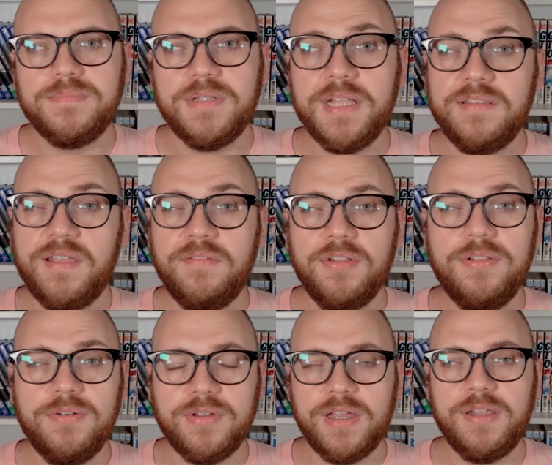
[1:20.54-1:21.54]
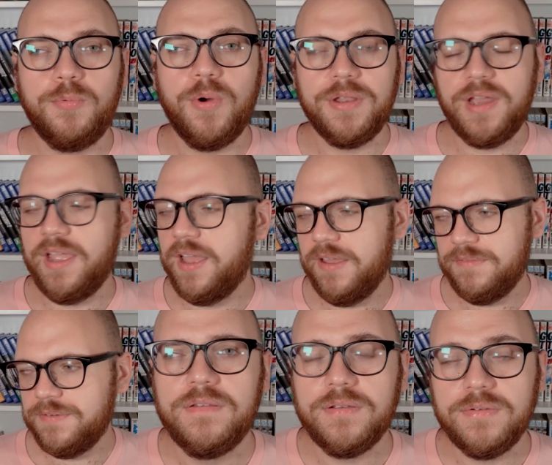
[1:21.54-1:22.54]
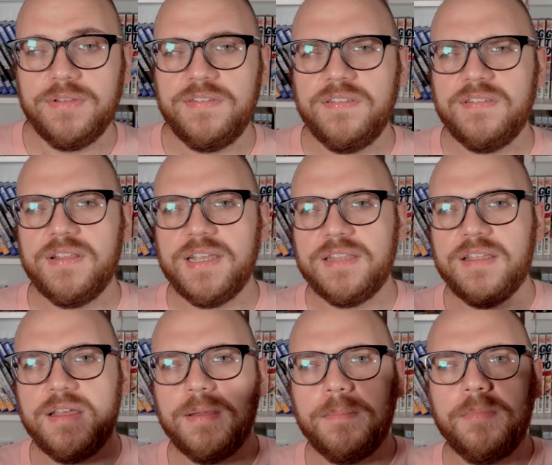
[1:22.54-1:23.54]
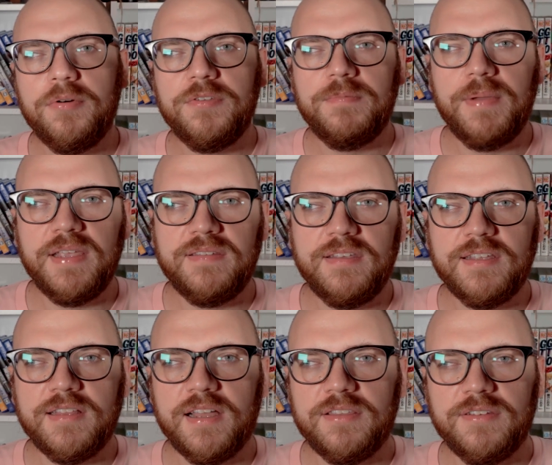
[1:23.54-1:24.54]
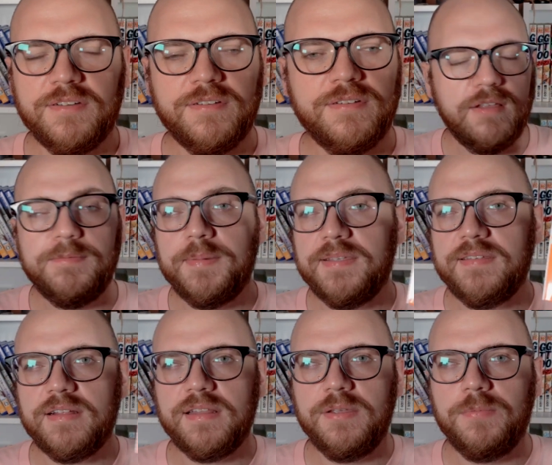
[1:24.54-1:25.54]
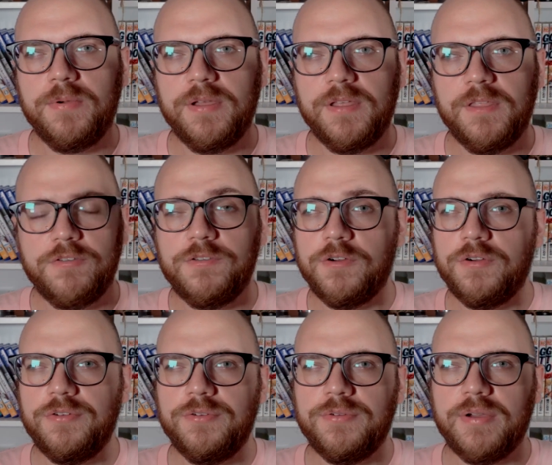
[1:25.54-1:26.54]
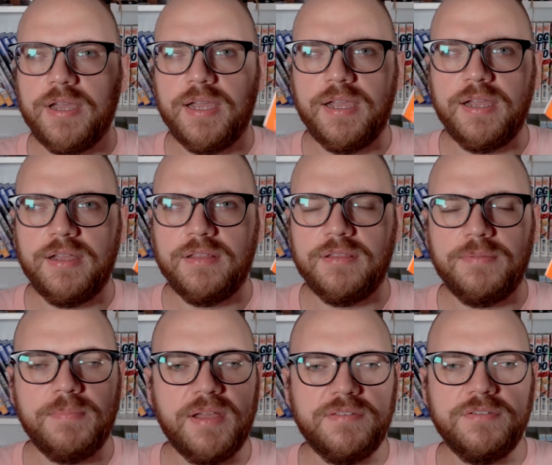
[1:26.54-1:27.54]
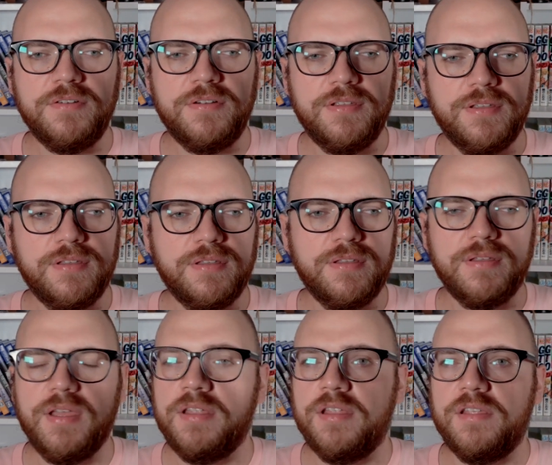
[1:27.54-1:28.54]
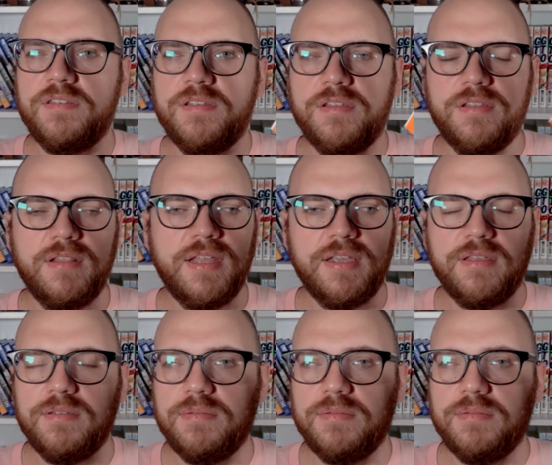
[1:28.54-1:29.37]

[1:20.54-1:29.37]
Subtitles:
let's have a look at what I have. So this is like the most basic natto. It's basically with shoyu and mustard, and that's it. Like,